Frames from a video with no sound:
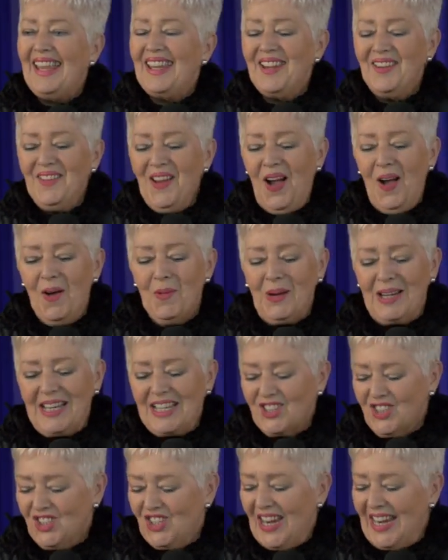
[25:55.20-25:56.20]
You know, I want
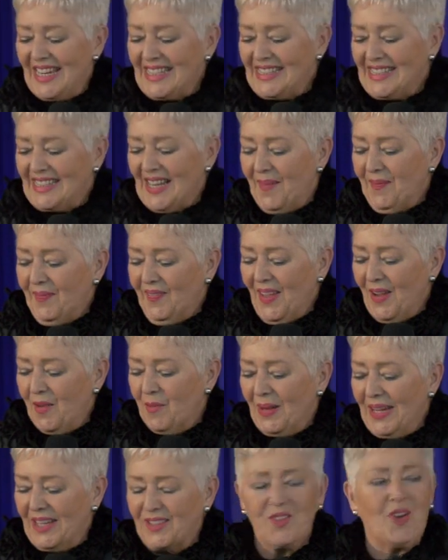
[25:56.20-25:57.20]
to share
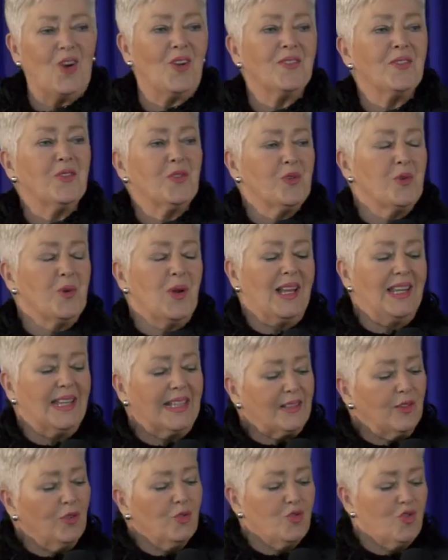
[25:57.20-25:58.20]
something. We'd gone through a
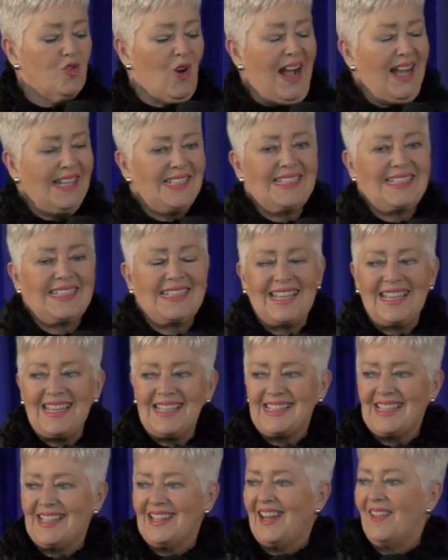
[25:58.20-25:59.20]
little dry
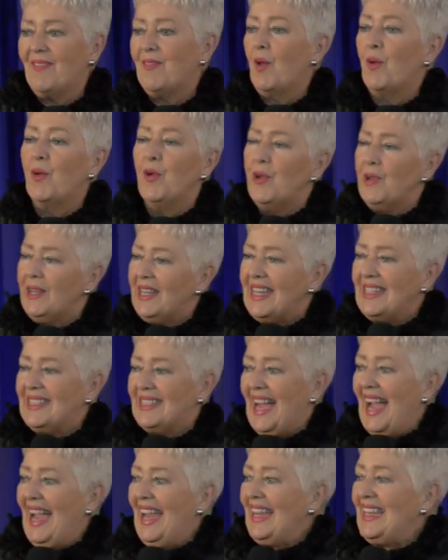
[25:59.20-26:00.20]
season in the early
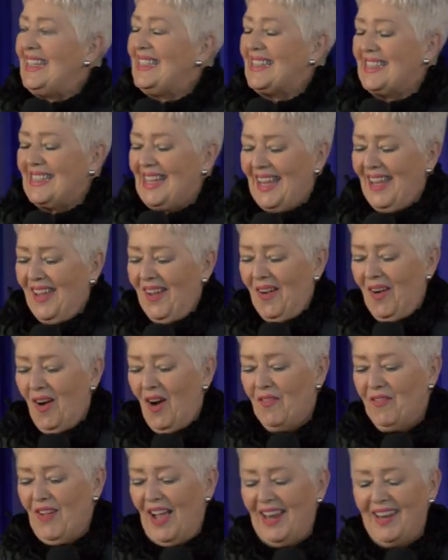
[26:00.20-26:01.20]
days
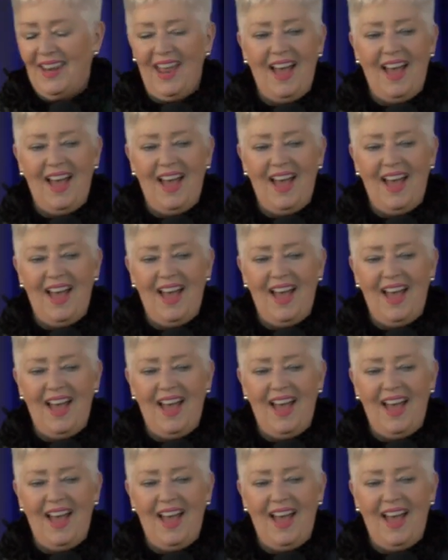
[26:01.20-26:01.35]
of our